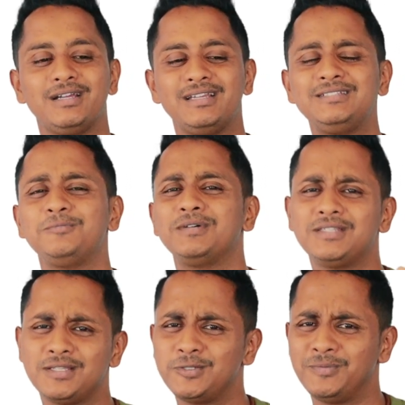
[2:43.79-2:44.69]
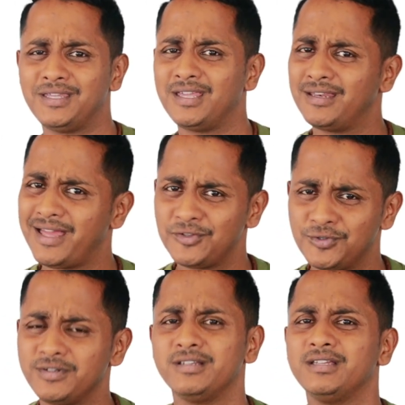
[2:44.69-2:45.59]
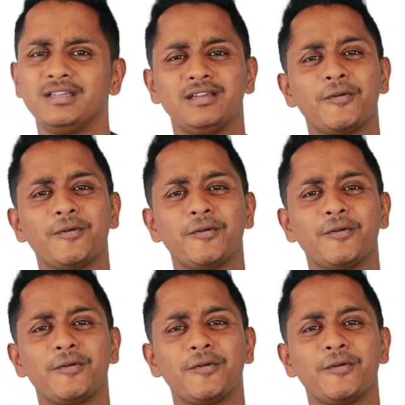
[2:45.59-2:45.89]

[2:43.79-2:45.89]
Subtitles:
Is the person speaking naturally?